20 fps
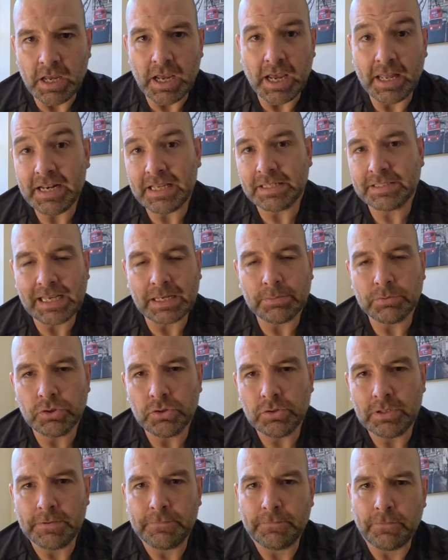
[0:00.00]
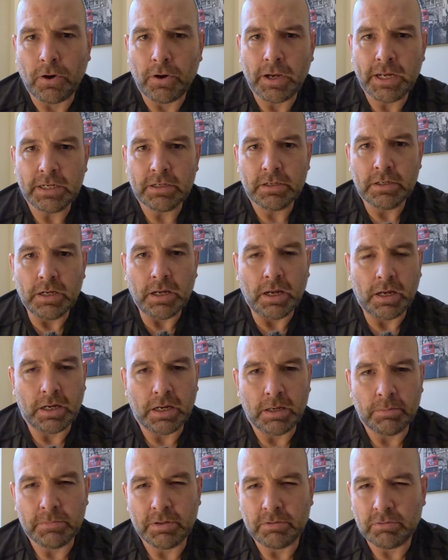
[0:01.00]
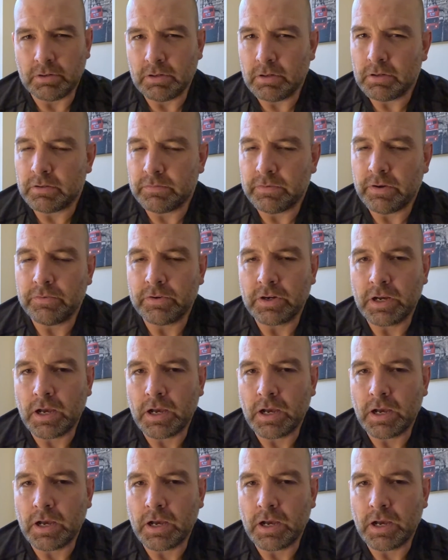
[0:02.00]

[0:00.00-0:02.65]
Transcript: and that's absolutely fine. There are a lot of other